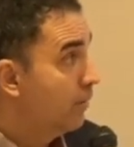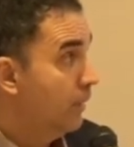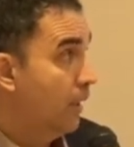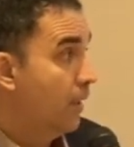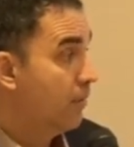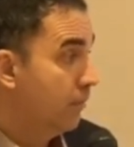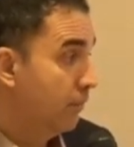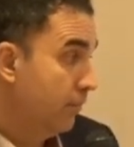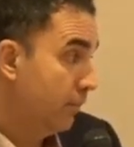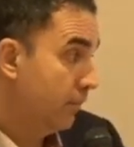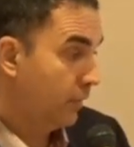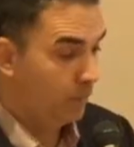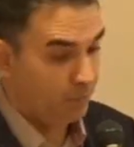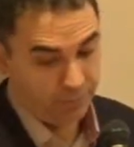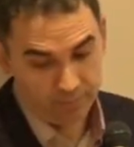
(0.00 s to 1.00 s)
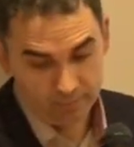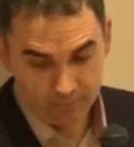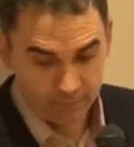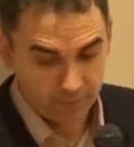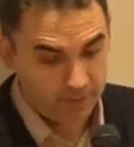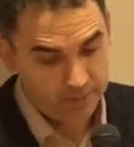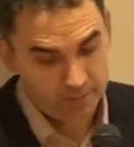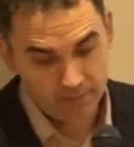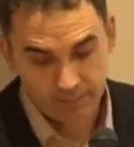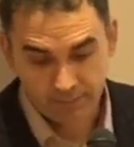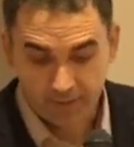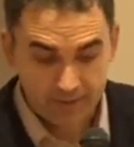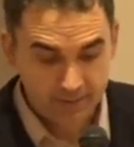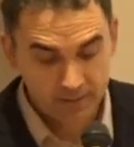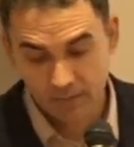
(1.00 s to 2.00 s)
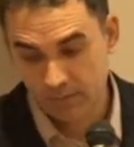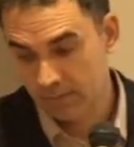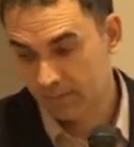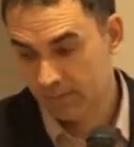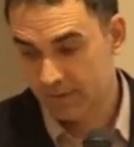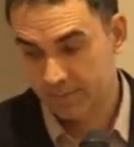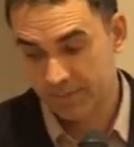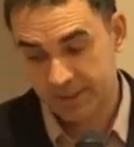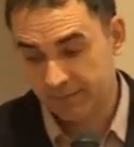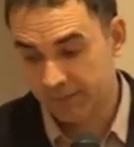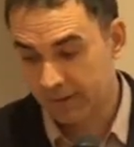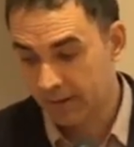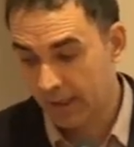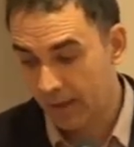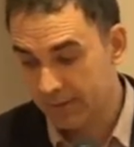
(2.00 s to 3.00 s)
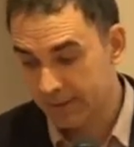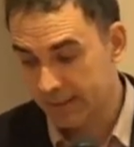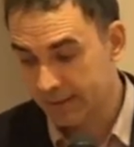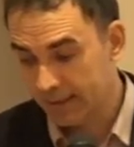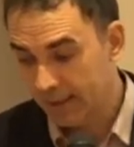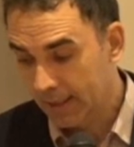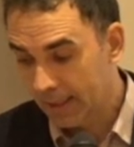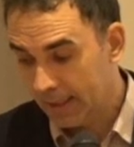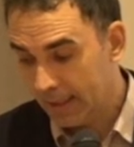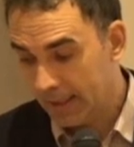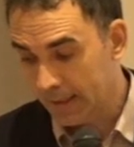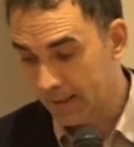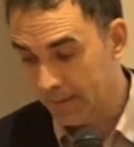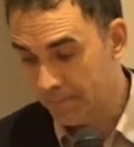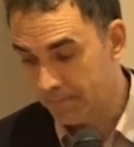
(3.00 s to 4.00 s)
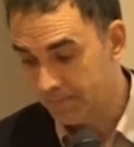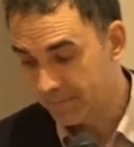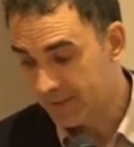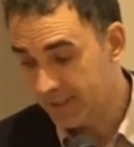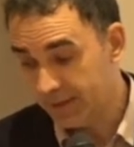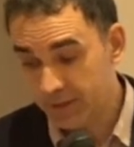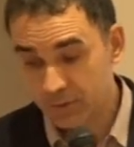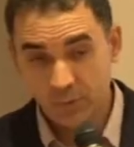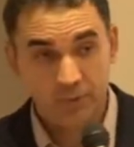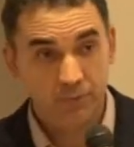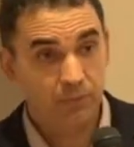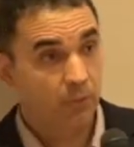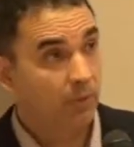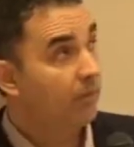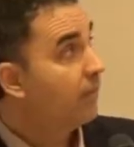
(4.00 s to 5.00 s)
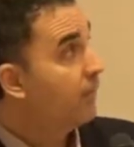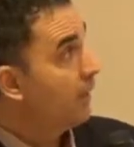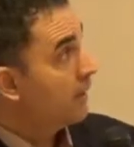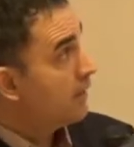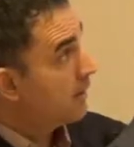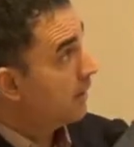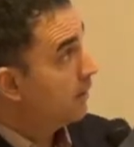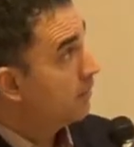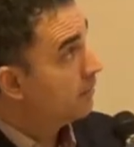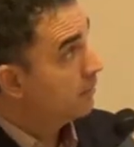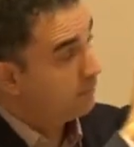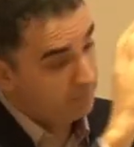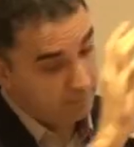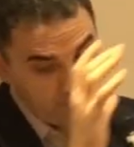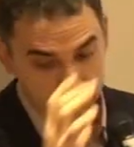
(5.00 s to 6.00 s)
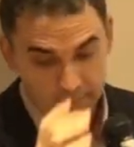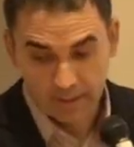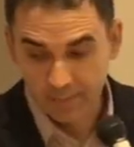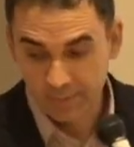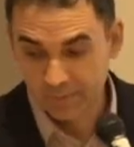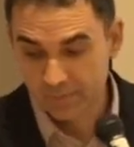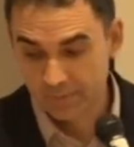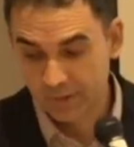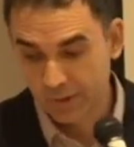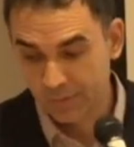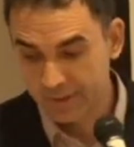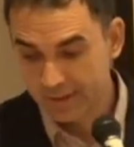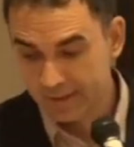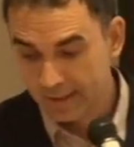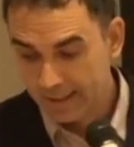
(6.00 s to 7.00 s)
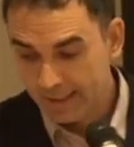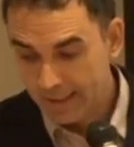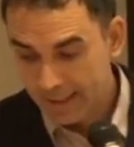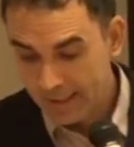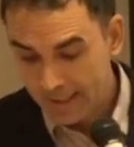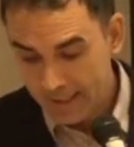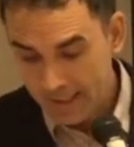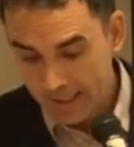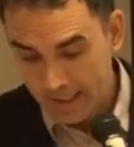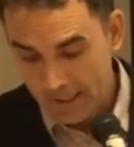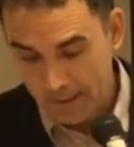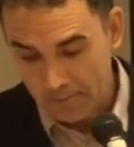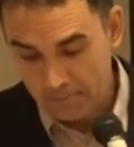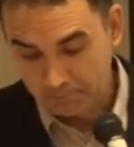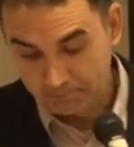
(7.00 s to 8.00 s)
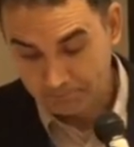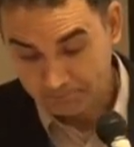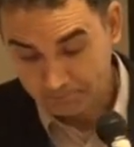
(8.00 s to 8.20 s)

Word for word: um, could find fancy on specific houses um, cities were full of this um, type of notes. Um,